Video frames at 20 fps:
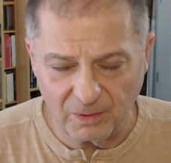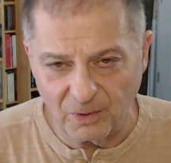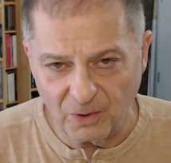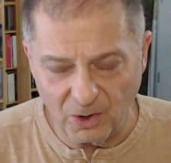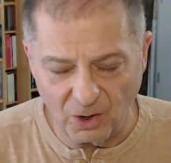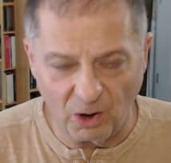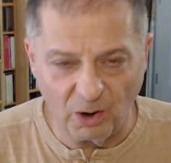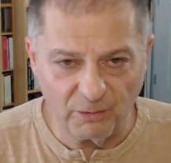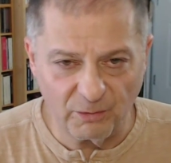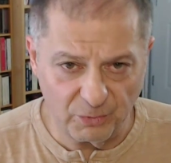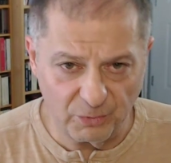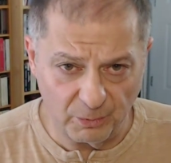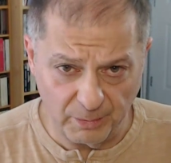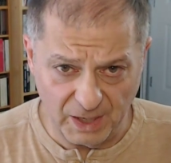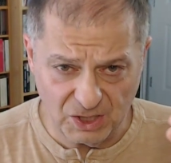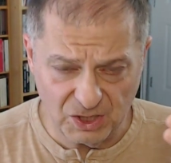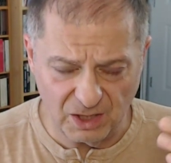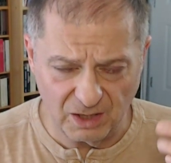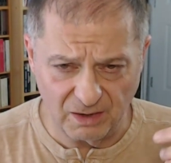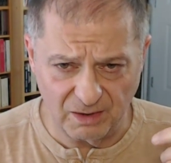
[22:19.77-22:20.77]

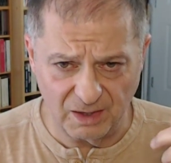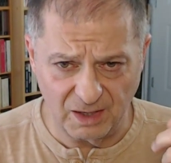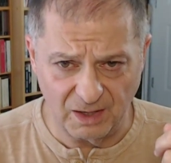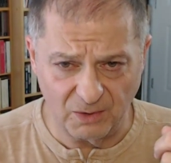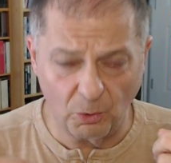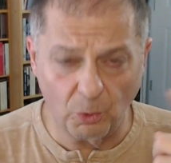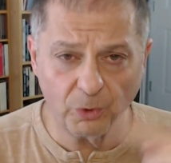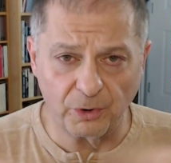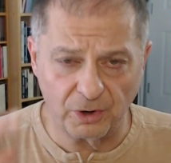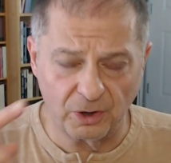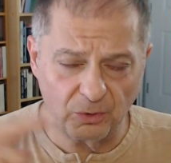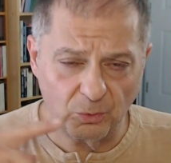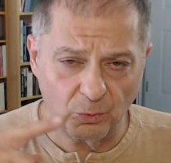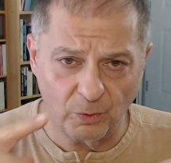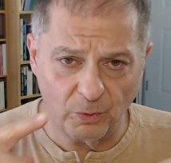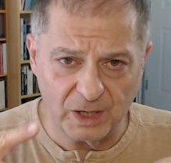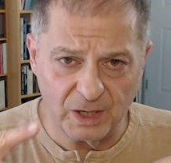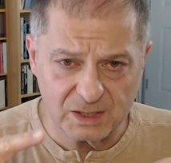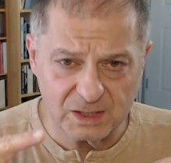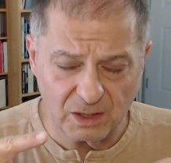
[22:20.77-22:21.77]
confirmation, the order
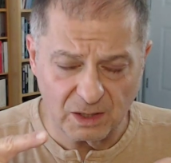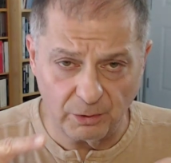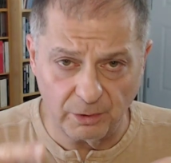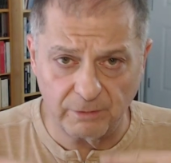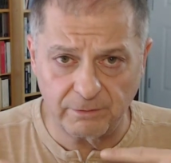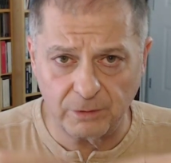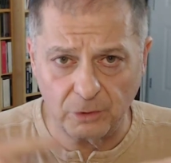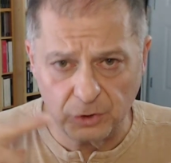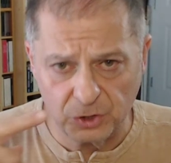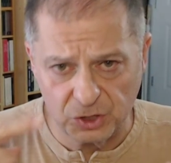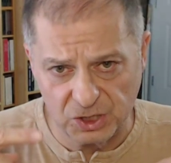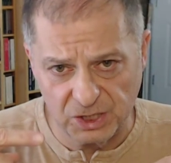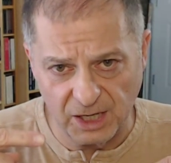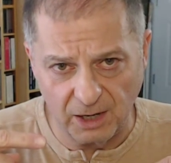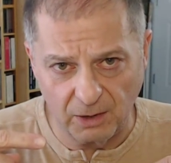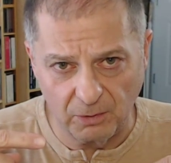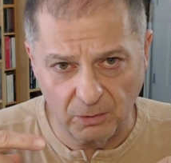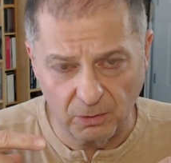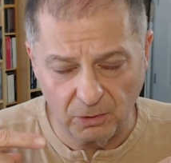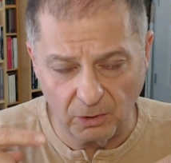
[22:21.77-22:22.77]
was reversed
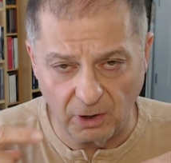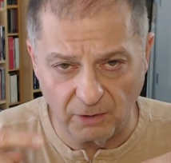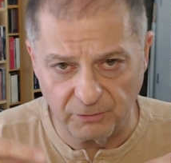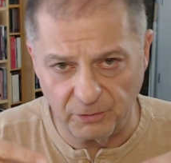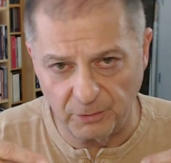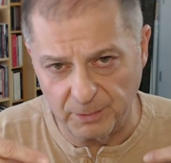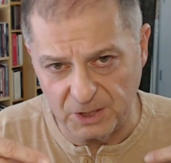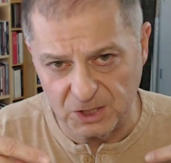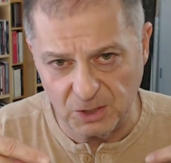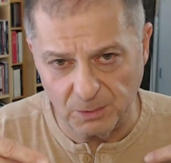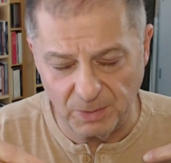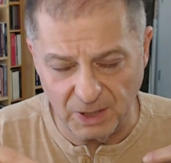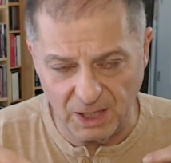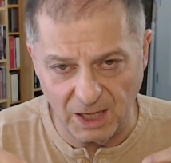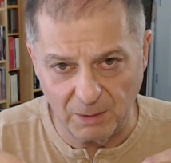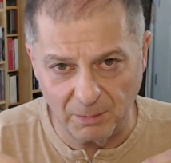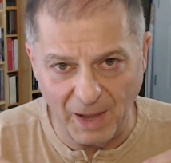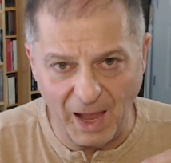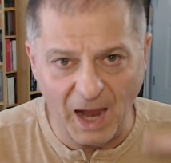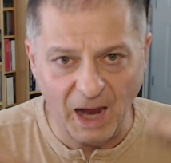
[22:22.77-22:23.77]
now. Confirmation
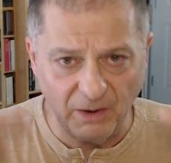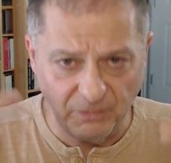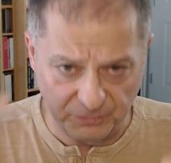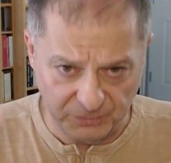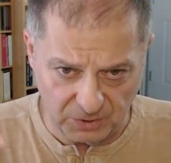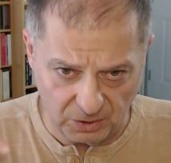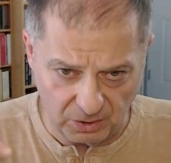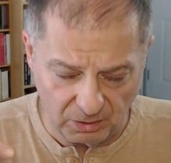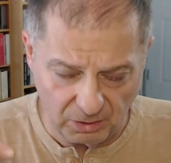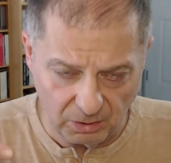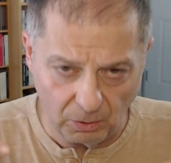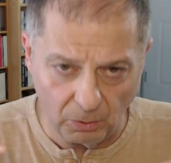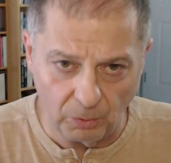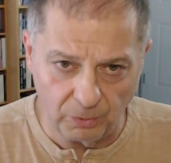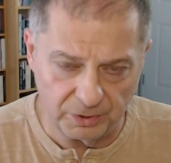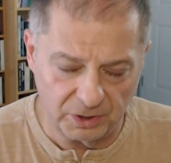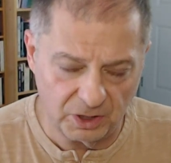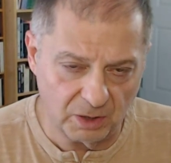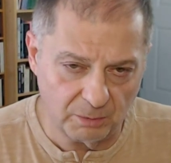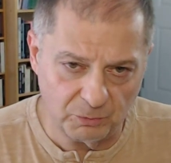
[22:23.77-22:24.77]
became after
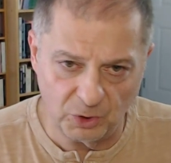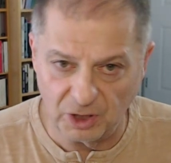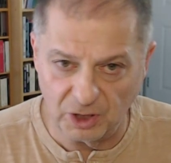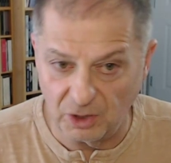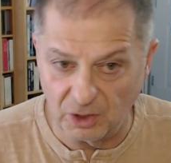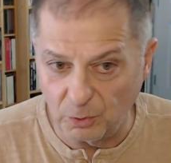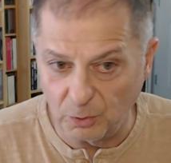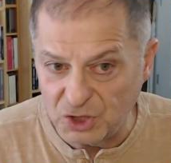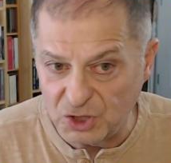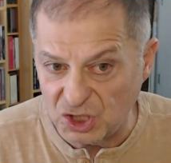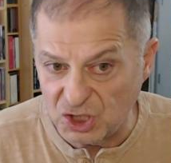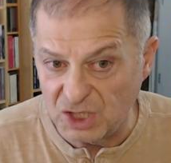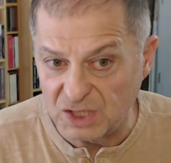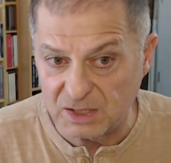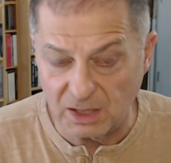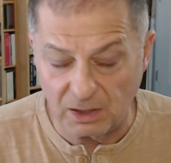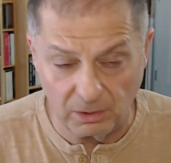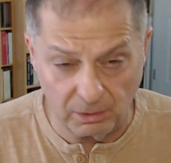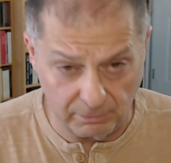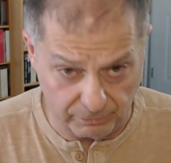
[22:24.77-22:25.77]
Holy Communion, which is
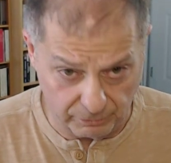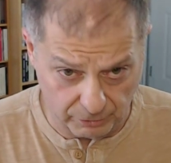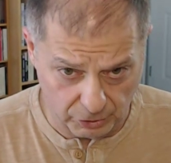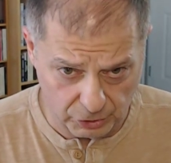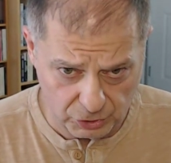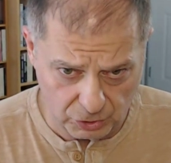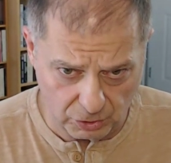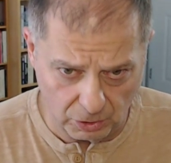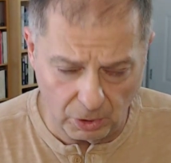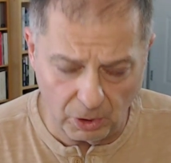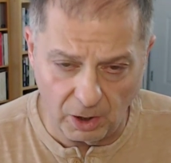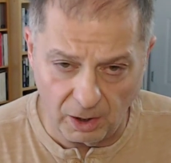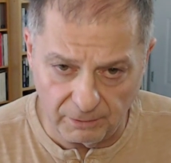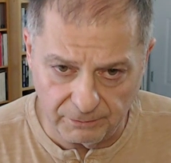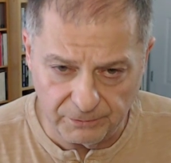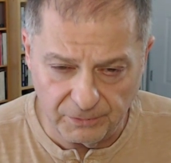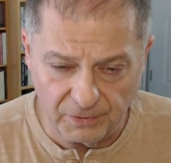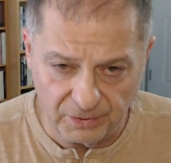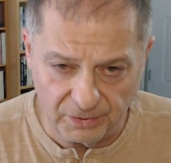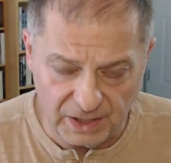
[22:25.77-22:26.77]
a reversal
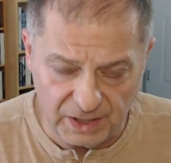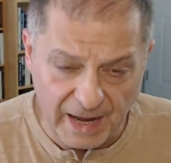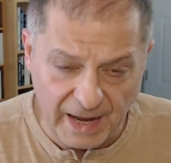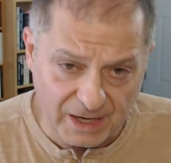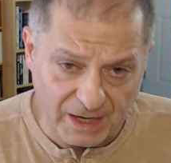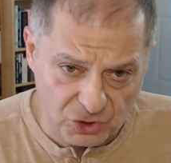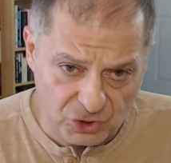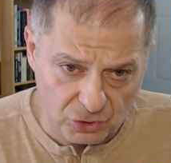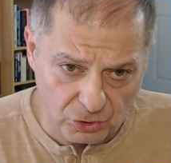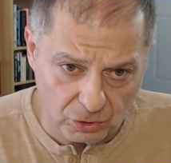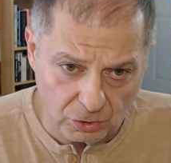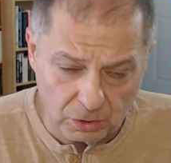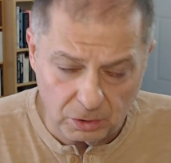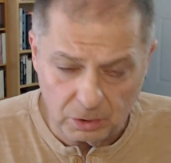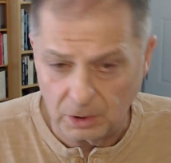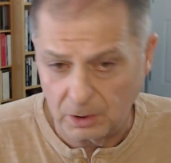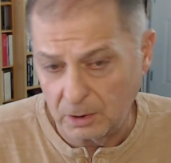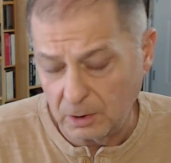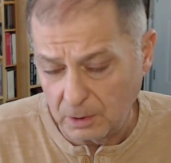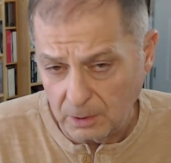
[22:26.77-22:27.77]
of the natural
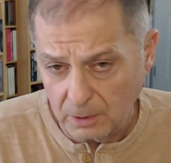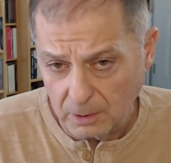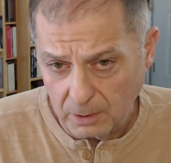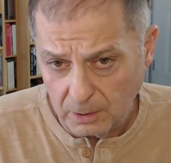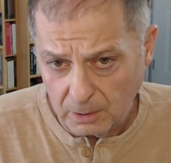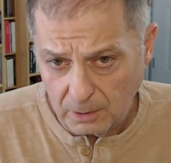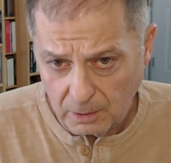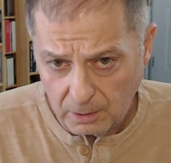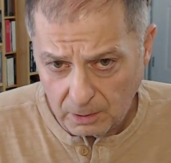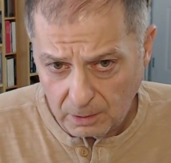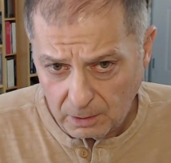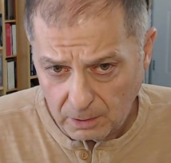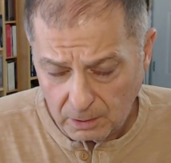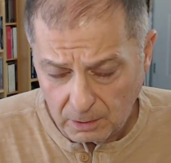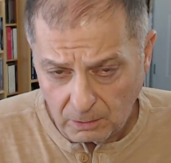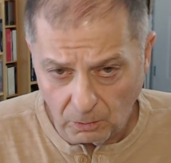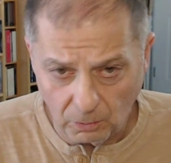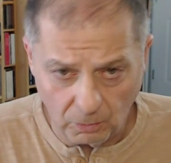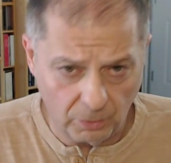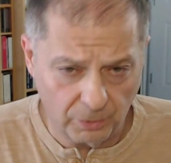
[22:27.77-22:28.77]

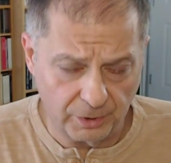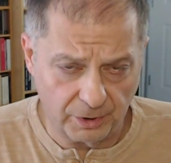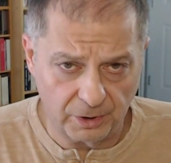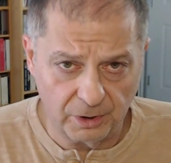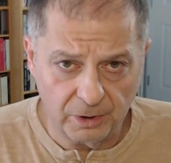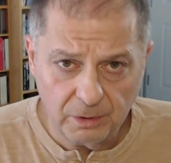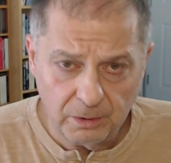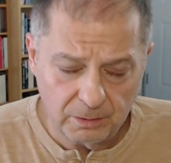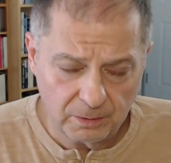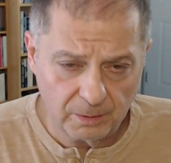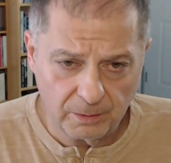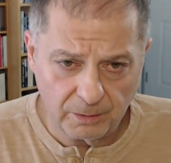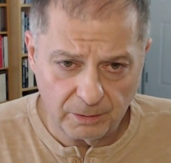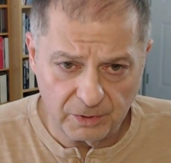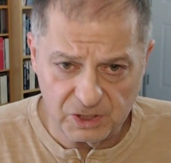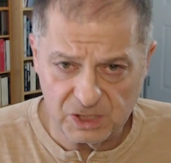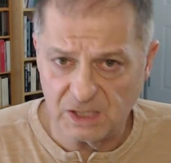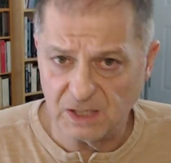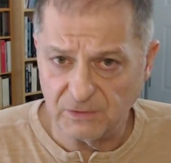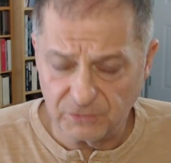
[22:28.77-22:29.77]
order
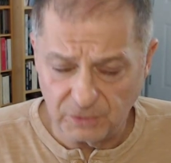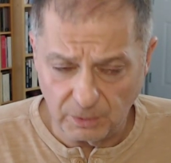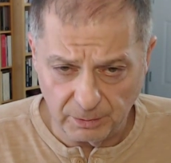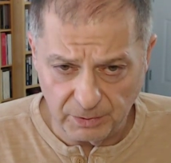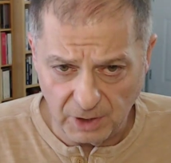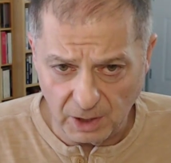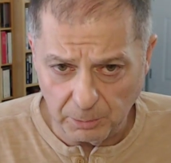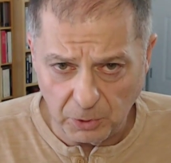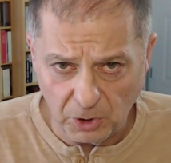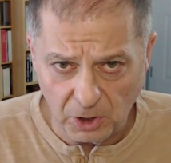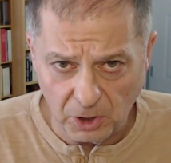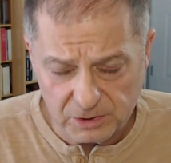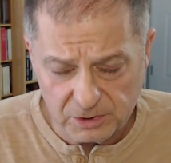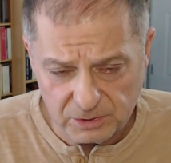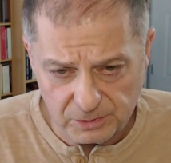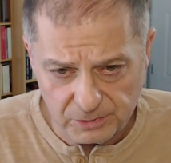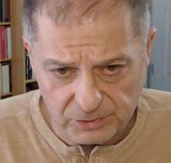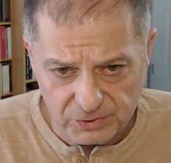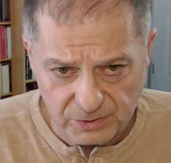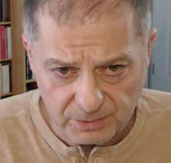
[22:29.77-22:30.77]
received from the
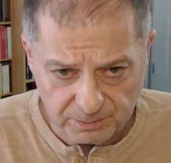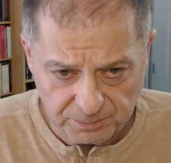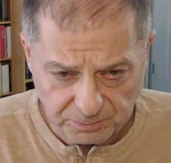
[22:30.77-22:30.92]
apostles.